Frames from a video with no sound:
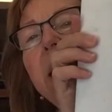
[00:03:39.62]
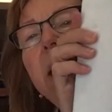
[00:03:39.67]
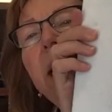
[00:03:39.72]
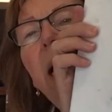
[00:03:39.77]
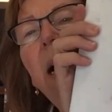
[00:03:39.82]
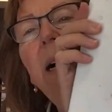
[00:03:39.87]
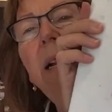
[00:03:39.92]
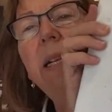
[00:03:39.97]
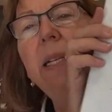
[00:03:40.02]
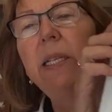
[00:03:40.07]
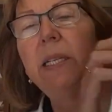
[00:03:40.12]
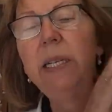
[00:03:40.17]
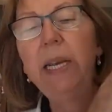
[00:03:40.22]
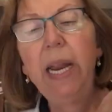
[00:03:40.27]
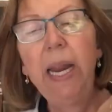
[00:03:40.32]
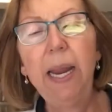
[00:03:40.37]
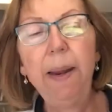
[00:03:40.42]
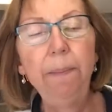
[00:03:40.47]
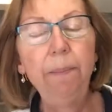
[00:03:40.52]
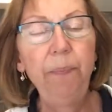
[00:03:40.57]
the artist's
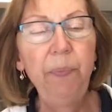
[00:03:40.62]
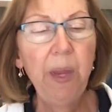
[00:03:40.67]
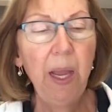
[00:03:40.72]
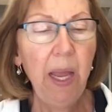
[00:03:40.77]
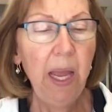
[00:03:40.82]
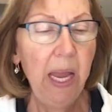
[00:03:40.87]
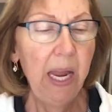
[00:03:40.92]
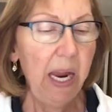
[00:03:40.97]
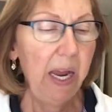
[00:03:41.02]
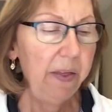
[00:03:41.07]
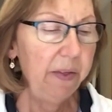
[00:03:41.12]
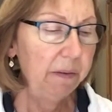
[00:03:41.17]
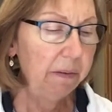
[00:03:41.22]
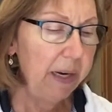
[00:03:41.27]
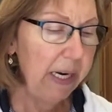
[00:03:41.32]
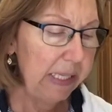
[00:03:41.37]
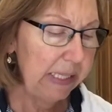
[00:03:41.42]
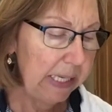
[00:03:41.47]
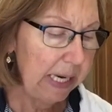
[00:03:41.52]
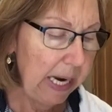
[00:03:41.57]
name, and the
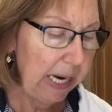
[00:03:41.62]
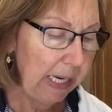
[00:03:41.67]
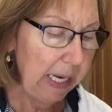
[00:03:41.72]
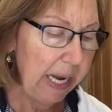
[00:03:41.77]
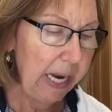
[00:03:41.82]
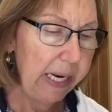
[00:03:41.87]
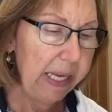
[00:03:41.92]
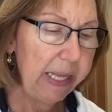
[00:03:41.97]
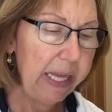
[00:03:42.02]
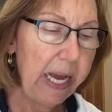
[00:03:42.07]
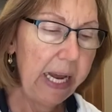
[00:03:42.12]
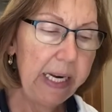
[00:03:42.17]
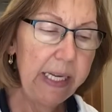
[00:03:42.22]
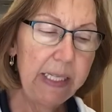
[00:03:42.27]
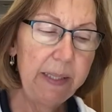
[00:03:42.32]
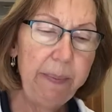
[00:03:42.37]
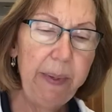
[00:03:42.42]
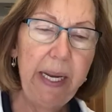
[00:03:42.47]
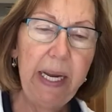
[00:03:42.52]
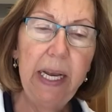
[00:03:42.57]
reason I like that
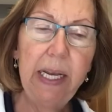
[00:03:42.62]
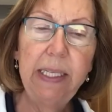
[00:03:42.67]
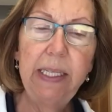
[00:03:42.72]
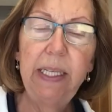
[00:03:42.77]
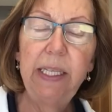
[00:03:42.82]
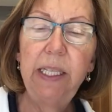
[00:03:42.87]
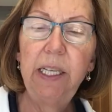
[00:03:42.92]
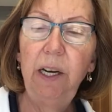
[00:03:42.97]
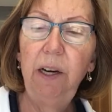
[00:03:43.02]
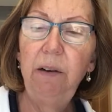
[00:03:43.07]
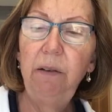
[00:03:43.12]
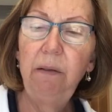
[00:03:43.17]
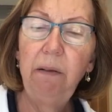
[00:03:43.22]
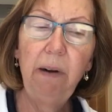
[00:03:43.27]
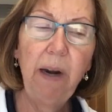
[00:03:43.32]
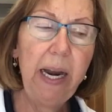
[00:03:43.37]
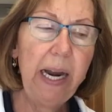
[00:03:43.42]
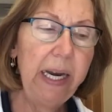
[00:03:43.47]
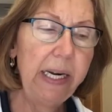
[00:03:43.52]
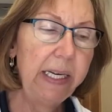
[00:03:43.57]
is because it's a
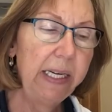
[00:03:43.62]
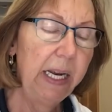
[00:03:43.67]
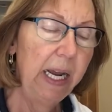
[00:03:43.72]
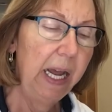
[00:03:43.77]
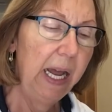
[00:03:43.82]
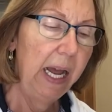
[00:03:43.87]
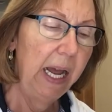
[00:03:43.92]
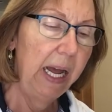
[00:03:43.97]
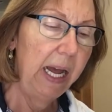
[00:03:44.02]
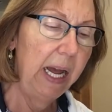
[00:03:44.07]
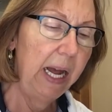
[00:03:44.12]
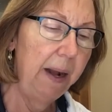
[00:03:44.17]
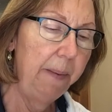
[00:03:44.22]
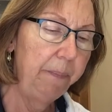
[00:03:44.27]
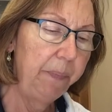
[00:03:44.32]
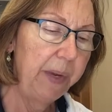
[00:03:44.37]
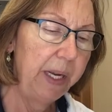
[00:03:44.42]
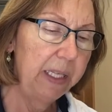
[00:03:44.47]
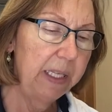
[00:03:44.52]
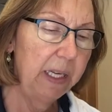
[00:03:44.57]
great,
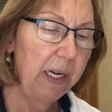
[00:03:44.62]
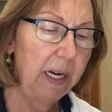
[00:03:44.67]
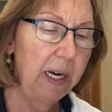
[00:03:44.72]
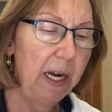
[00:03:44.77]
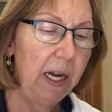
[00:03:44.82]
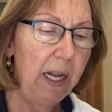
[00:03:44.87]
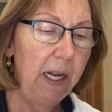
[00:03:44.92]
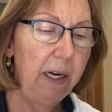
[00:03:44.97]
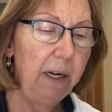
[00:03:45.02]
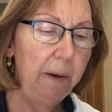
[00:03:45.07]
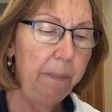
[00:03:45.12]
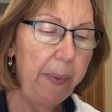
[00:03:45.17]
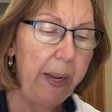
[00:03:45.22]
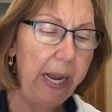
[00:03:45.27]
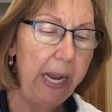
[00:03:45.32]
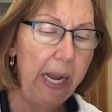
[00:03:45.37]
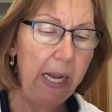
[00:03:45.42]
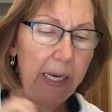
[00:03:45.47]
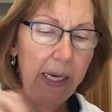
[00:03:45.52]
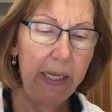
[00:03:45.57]
it's a color
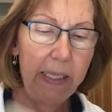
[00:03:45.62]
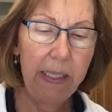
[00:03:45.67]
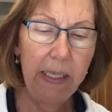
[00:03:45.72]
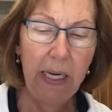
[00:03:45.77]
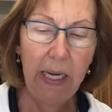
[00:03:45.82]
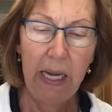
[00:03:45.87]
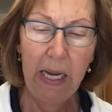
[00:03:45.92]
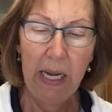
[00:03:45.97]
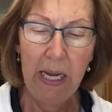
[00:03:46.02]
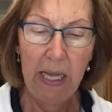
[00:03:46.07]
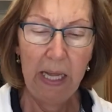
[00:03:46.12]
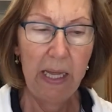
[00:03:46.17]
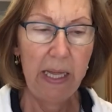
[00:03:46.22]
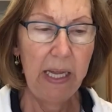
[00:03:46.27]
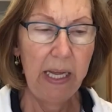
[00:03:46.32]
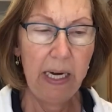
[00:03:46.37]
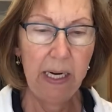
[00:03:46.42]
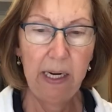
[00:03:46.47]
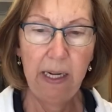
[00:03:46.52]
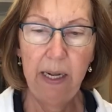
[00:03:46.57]
palette
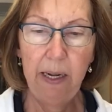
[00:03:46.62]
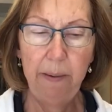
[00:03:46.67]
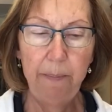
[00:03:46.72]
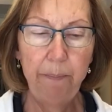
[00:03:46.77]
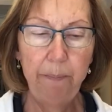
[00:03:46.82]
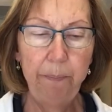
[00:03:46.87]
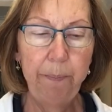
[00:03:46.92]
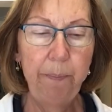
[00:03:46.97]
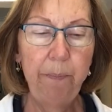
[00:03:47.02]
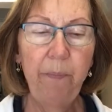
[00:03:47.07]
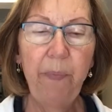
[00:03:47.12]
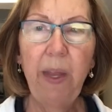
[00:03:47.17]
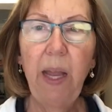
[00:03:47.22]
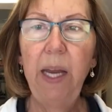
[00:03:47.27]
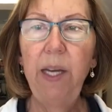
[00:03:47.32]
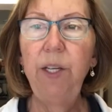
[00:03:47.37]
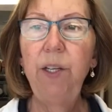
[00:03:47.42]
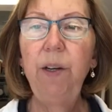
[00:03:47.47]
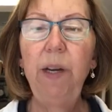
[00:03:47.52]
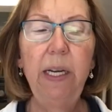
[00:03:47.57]
that
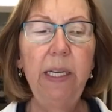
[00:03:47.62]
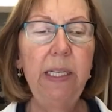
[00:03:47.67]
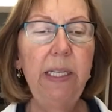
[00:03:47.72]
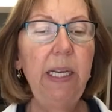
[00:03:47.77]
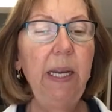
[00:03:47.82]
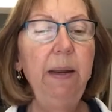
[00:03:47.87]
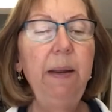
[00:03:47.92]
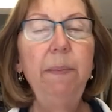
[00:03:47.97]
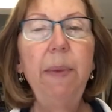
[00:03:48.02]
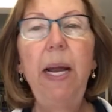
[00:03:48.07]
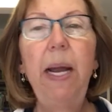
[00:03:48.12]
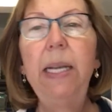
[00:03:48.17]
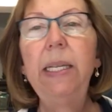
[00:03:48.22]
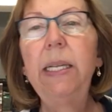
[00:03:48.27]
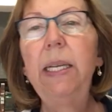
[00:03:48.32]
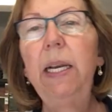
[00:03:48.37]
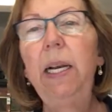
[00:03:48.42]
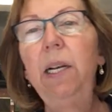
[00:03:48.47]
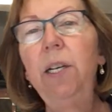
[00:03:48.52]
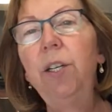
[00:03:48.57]
you can see. Mine's
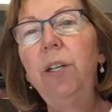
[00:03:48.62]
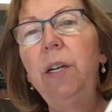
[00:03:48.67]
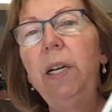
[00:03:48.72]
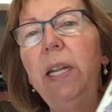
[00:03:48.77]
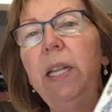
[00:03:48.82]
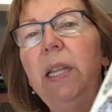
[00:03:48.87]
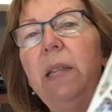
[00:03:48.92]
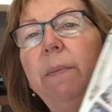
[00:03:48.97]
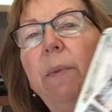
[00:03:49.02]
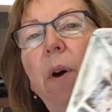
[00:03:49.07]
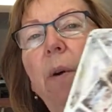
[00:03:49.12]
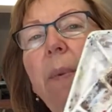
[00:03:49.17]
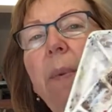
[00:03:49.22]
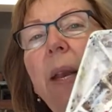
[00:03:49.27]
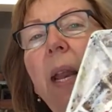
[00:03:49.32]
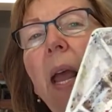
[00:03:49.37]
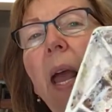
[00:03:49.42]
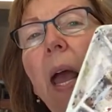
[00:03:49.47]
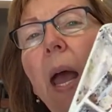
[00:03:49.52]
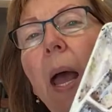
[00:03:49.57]
a little dirty at the moment,
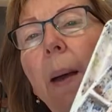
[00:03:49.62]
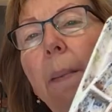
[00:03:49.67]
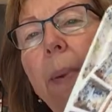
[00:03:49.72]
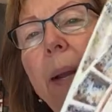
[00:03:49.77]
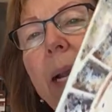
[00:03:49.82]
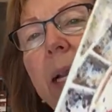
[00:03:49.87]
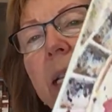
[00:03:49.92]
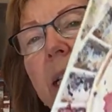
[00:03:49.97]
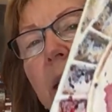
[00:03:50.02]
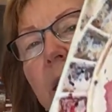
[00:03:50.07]
but it's a